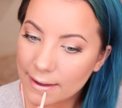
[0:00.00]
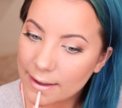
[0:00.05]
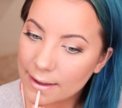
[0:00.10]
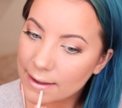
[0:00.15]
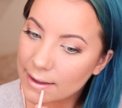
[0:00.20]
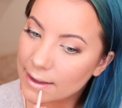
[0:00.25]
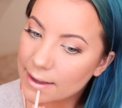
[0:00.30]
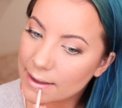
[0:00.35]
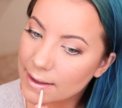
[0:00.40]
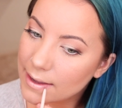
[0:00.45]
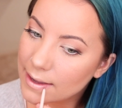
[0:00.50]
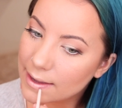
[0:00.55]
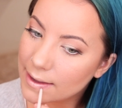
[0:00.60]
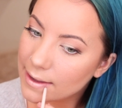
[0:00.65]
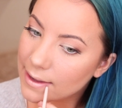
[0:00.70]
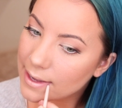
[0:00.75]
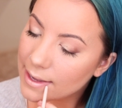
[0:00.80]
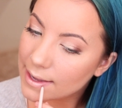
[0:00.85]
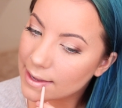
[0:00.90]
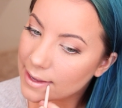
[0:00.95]
see. I
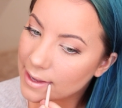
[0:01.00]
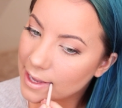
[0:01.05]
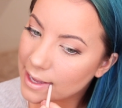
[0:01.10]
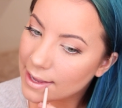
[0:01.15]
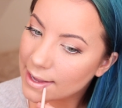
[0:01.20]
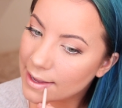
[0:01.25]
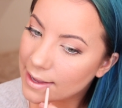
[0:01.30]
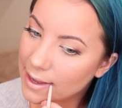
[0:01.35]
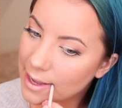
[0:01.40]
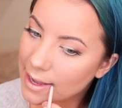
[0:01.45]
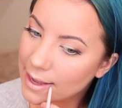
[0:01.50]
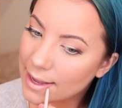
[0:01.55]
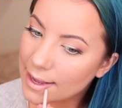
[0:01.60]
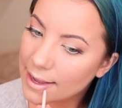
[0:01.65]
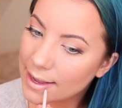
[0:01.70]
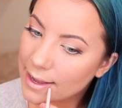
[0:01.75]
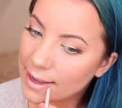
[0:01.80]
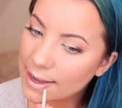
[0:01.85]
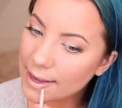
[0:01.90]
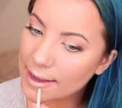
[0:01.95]
love the
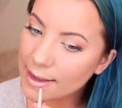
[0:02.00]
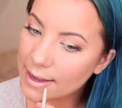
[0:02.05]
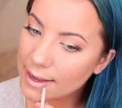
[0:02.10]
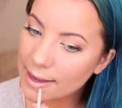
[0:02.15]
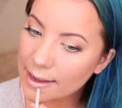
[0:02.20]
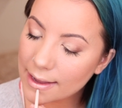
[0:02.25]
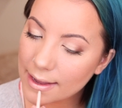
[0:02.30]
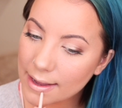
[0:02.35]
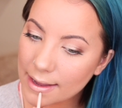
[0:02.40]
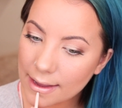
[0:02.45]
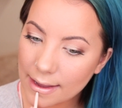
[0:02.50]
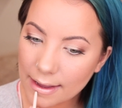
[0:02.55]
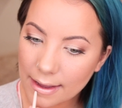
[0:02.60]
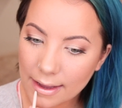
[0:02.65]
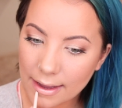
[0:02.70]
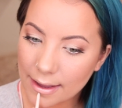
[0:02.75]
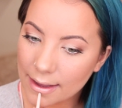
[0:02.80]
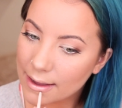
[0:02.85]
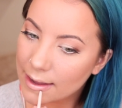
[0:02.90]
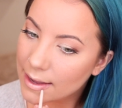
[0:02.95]
packaging on this. I love
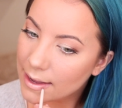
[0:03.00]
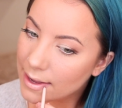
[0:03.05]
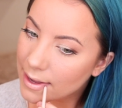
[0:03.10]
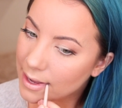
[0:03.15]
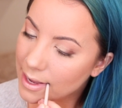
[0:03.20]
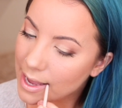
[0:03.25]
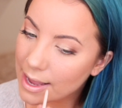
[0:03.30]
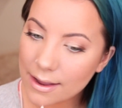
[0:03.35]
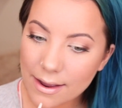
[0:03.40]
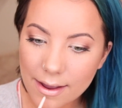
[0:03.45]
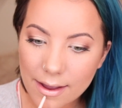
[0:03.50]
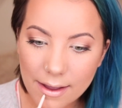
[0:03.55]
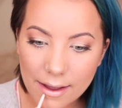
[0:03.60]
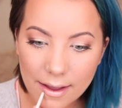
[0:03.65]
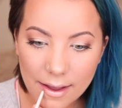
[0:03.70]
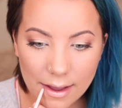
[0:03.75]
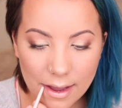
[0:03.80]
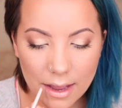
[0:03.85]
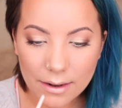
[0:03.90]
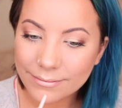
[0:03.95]
how it has the color of
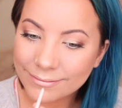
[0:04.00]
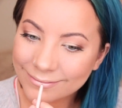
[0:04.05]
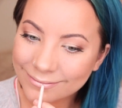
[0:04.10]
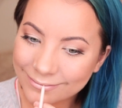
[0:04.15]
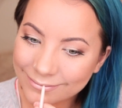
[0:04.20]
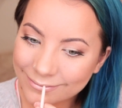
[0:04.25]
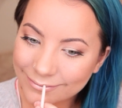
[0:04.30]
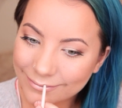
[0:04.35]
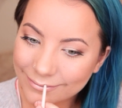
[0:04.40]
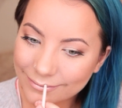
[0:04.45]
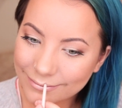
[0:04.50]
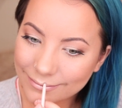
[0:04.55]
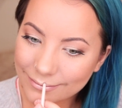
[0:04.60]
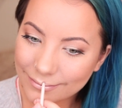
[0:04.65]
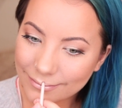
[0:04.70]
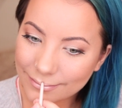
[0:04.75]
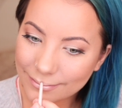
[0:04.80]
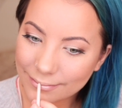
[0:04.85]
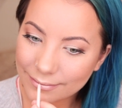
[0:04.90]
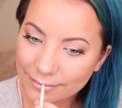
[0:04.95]
the shade on the
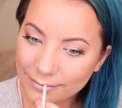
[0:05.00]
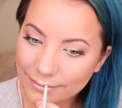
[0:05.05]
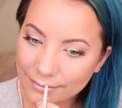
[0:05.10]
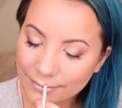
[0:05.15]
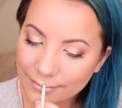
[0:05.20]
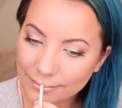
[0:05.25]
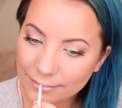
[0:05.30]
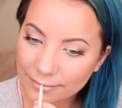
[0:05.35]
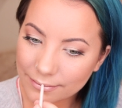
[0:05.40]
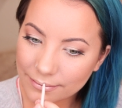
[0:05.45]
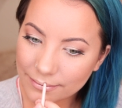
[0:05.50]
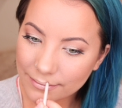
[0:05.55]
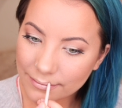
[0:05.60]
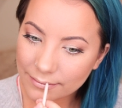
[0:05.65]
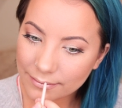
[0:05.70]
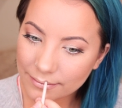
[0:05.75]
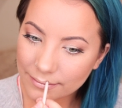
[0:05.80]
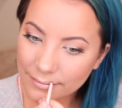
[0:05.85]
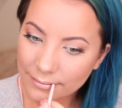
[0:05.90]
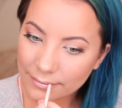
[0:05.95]
bottom. I thought this
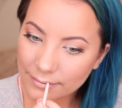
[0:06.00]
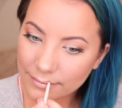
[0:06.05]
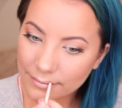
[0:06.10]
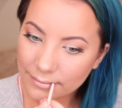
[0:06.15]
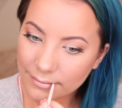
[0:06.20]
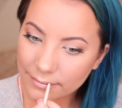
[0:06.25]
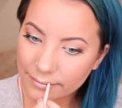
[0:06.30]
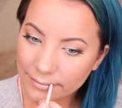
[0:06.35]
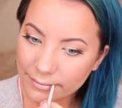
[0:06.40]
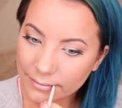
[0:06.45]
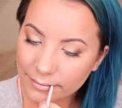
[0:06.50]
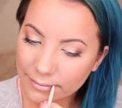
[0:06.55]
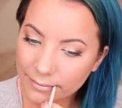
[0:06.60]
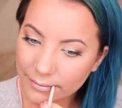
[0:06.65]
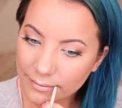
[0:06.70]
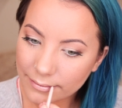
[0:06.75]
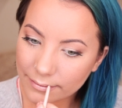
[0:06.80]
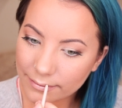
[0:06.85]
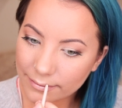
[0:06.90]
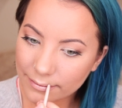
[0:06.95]
applied really well.
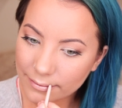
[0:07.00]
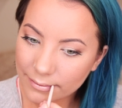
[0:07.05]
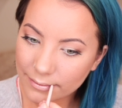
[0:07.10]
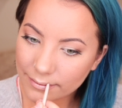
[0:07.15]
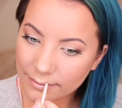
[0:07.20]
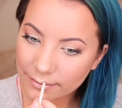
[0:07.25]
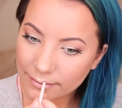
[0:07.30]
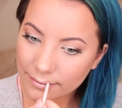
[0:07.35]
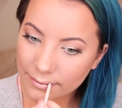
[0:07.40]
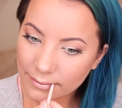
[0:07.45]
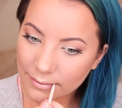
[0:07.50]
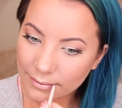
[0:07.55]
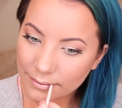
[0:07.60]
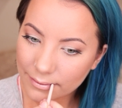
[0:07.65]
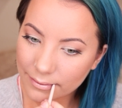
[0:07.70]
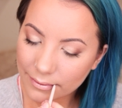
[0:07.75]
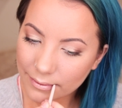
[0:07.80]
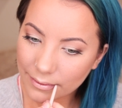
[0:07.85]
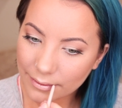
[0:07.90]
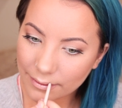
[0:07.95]
Really liked this.
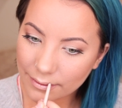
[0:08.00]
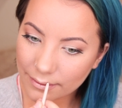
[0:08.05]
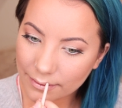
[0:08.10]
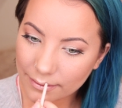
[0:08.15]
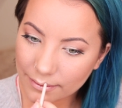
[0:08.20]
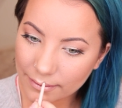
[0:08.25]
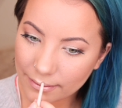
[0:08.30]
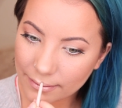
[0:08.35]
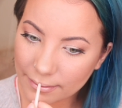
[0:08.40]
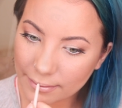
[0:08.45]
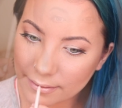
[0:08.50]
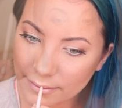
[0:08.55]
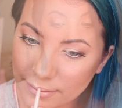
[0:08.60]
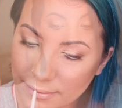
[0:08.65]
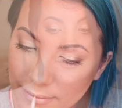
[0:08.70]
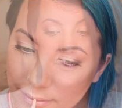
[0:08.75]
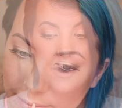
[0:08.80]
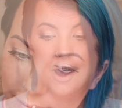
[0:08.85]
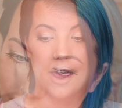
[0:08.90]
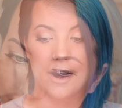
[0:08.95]
This was one of my
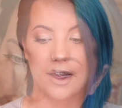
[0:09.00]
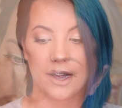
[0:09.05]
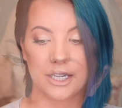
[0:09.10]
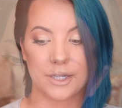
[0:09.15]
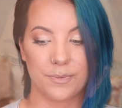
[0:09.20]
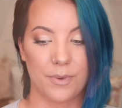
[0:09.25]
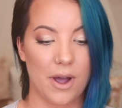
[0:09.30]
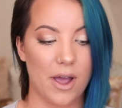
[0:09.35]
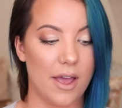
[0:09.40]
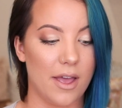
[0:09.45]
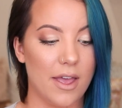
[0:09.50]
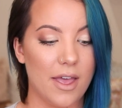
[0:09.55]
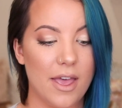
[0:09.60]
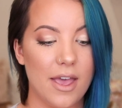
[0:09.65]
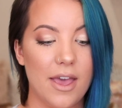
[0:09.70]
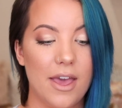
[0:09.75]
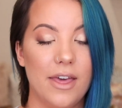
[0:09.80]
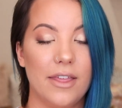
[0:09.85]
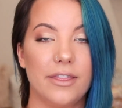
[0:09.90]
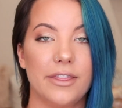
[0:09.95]
favorite products, but
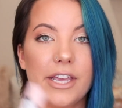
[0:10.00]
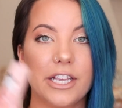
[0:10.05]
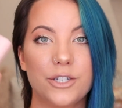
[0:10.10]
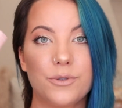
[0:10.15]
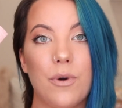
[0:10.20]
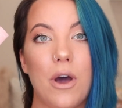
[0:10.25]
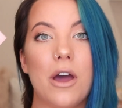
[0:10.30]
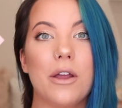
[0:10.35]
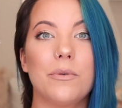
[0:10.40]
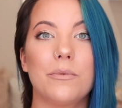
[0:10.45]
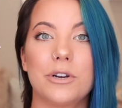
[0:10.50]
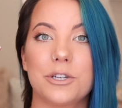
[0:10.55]
this one